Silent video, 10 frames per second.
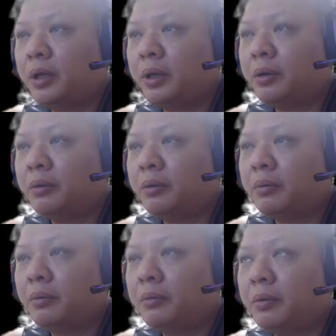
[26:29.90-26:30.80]
Immediately,
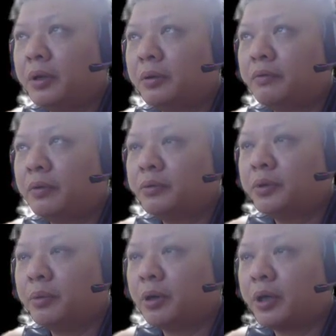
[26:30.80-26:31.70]
red
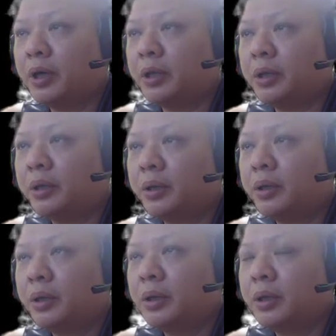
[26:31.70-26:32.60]
forms a blockade.
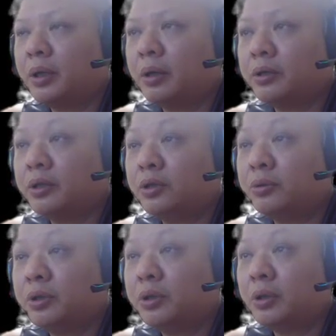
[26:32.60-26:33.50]
Now the
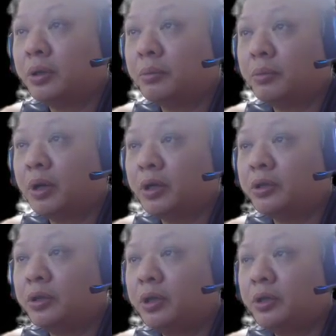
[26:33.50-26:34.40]
situation on the
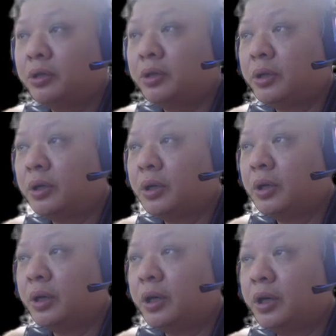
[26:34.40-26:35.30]
board has changed.
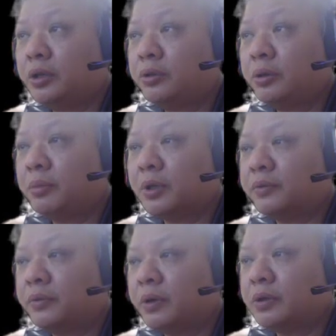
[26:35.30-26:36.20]
H3
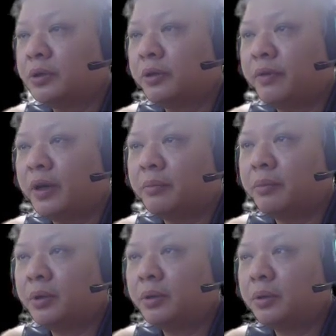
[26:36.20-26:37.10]
plus 4 is not
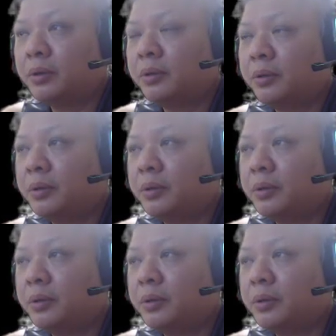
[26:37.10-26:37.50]
viable,